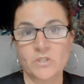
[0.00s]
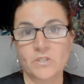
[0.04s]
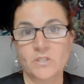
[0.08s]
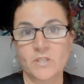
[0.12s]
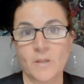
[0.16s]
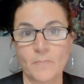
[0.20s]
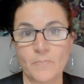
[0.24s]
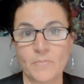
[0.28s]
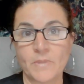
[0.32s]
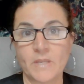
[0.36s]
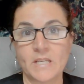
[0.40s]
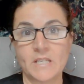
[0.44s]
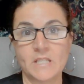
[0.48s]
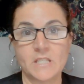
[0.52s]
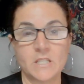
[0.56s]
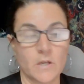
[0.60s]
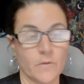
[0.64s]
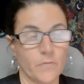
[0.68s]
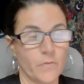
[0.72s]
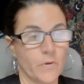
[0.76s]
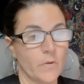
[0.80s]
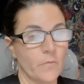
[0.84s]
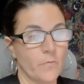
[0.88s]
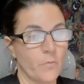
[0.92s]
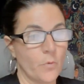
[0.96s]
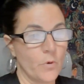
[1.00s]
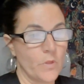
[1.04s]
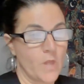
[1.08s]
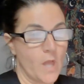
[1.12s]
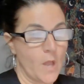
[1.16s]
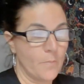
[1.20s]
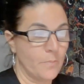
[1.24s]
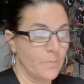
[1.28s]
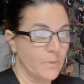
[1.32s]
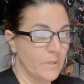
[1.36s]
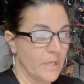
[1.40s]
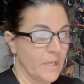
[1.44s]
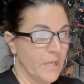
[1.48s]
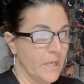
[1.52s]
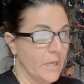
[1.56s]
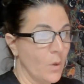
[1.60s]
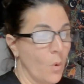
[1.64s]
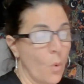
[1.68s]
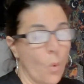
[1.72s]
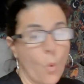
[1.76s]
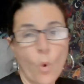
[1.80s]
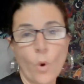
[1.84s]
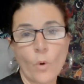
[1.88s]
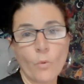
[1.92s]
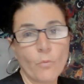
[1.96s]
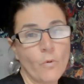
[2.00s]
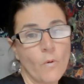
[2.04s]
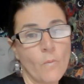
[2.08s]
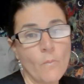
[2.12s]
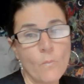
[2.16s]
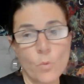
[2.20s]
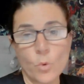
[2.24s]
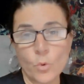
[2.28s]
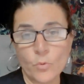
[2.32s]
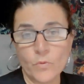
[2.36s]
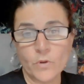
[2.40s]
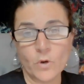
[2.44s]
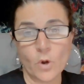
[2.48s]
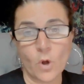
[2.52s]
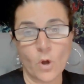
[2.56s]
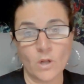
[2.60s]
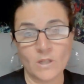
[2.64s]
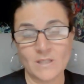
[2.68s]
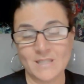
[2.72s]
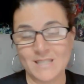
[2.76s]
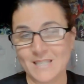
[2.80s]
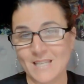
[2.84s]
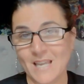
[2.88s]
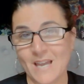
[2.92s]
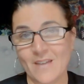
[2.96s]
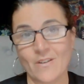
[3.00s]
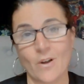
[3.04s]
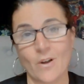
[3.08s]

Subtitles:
something different for that plate, or remove it altogether.